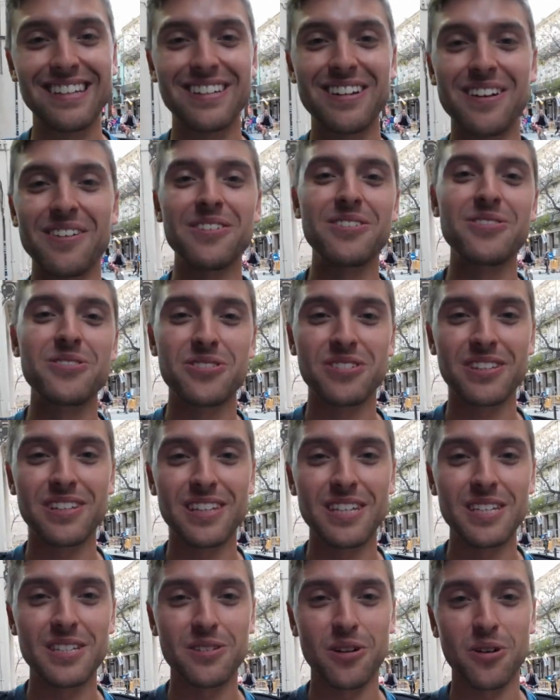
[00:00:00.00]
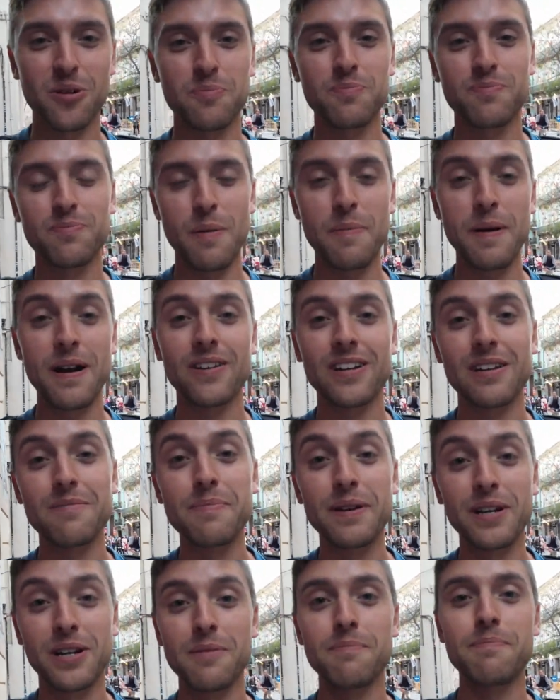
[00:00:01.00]
You know, usually these are prepared in
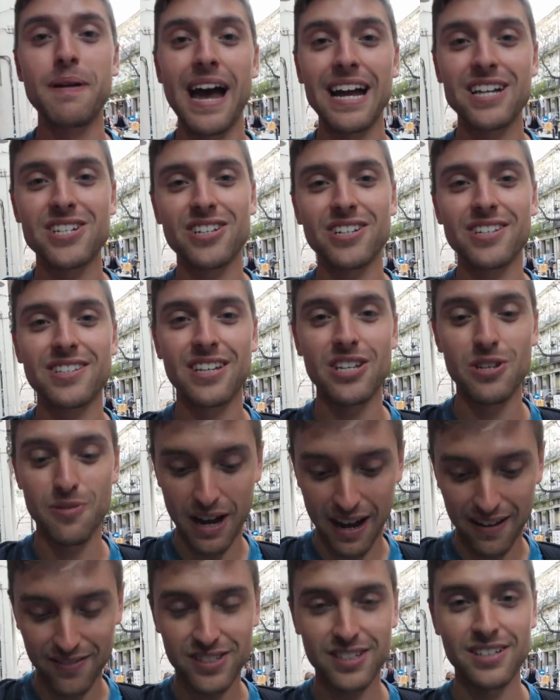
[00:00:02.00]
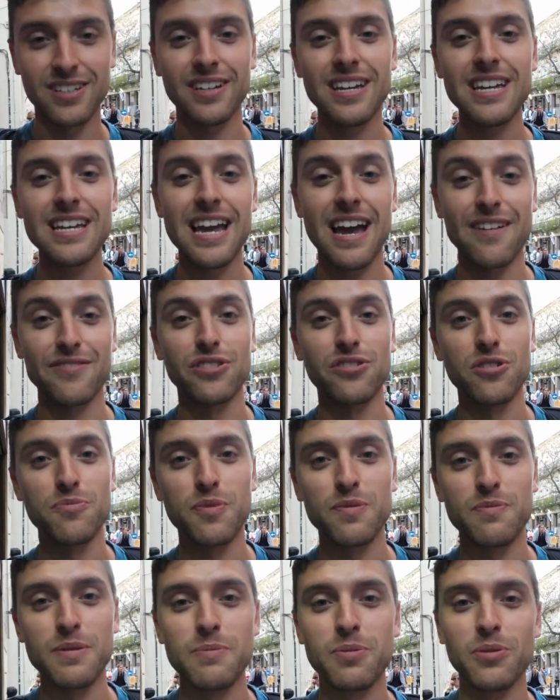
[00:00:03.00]
bigger batches and you have to have a group
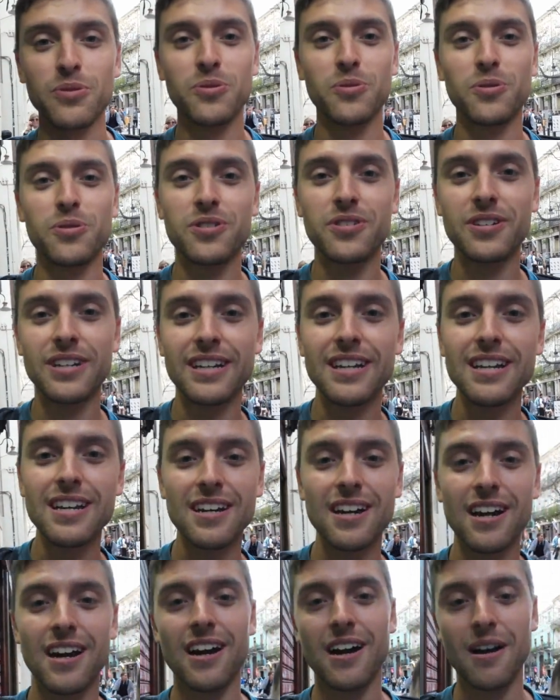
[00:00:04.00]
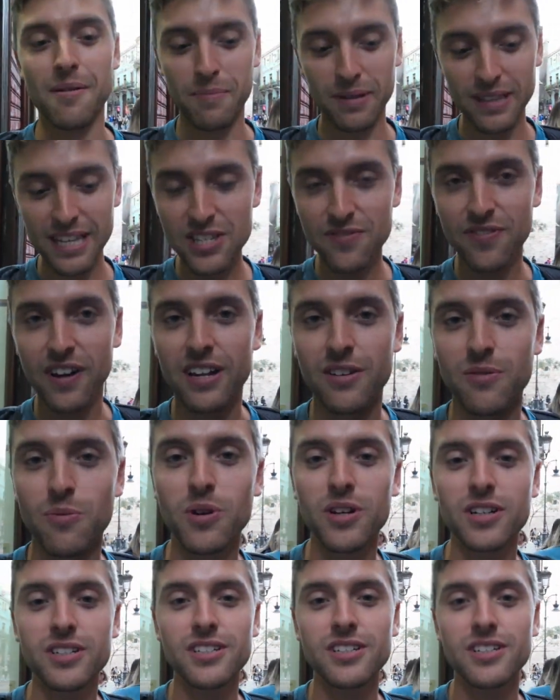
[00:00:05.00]
of people to order it, but that's fine.
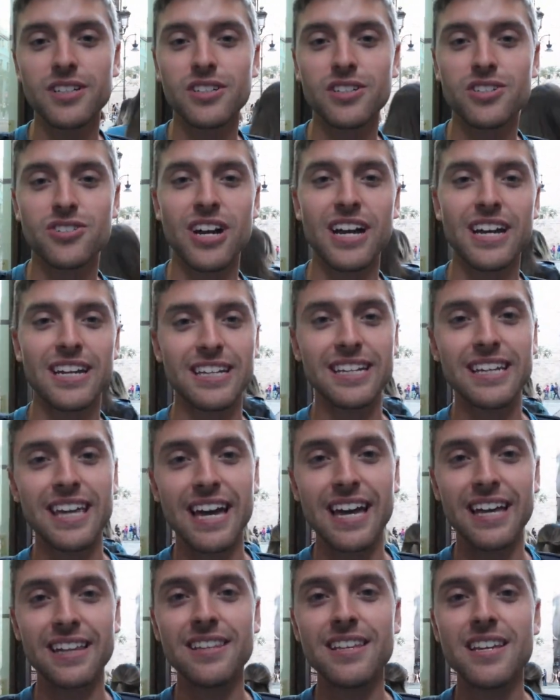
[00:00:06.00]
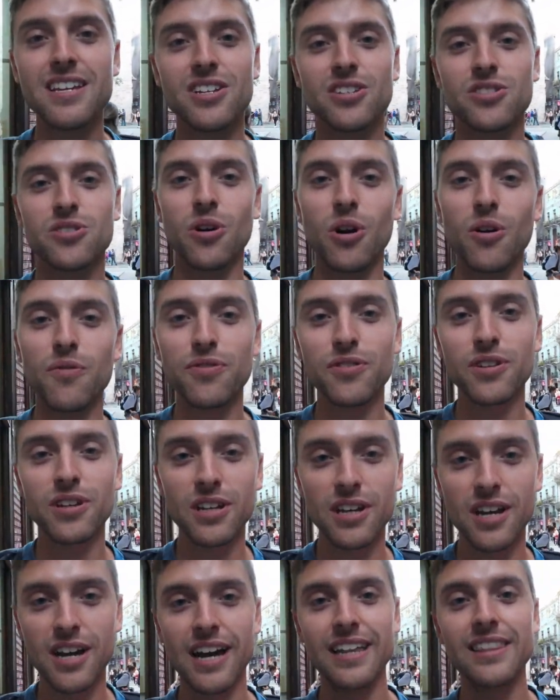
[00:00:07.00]
We're gonna try it again, so
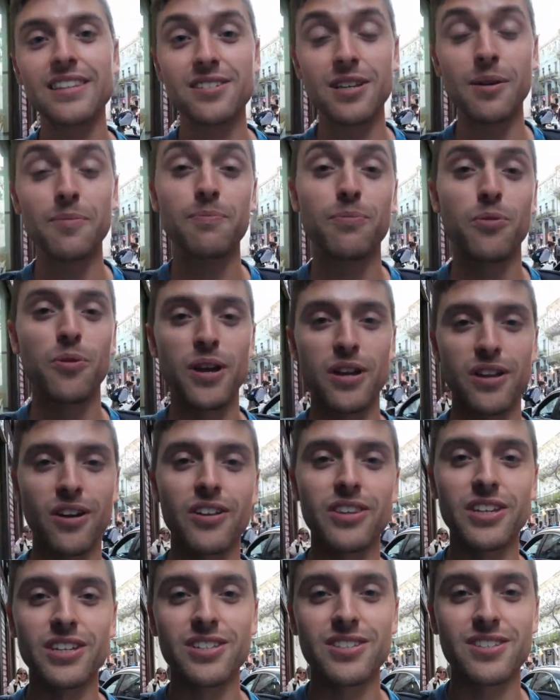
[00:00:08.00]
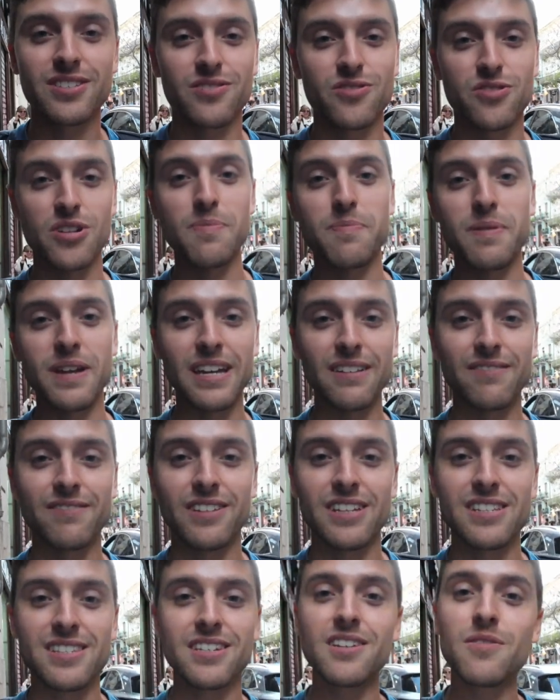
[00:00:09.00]
hopefully at some point on this trip in
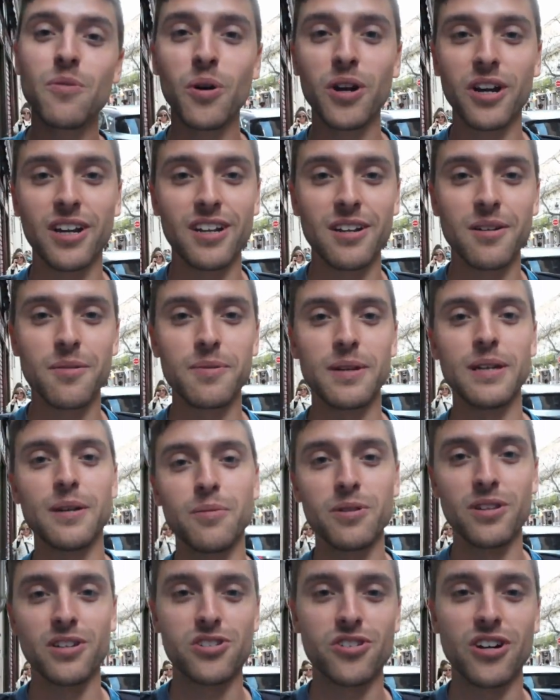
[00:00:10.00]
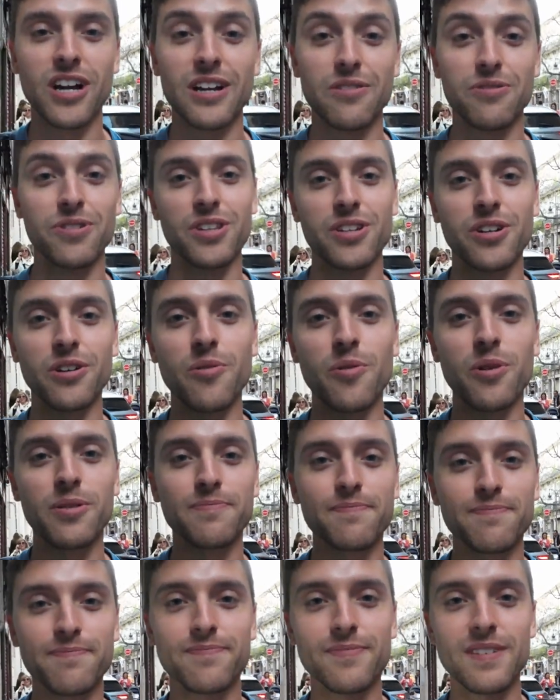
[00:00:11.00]
Valencia, we're gonna be able to try a really good one
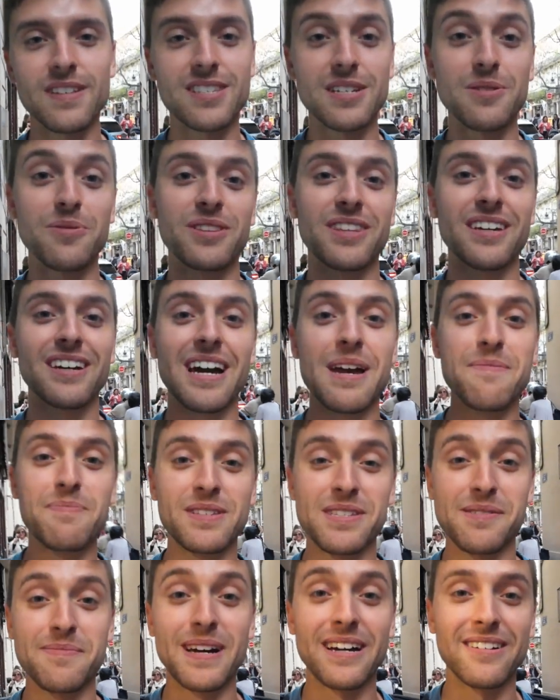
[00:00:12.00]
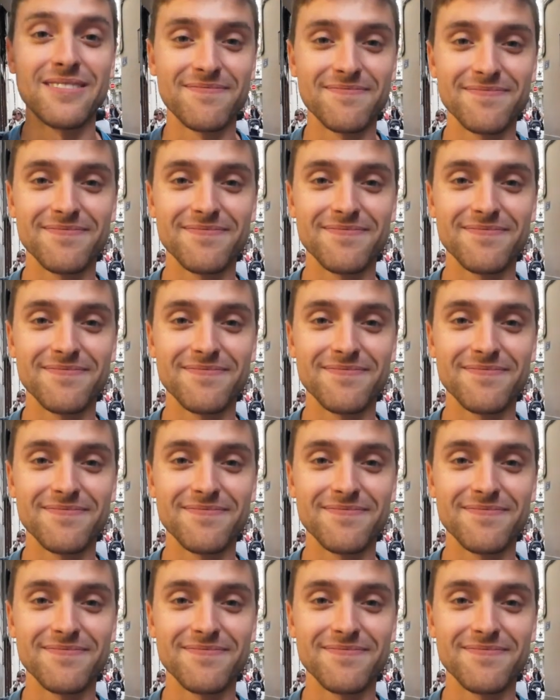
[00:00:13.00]
and see what the hype is about.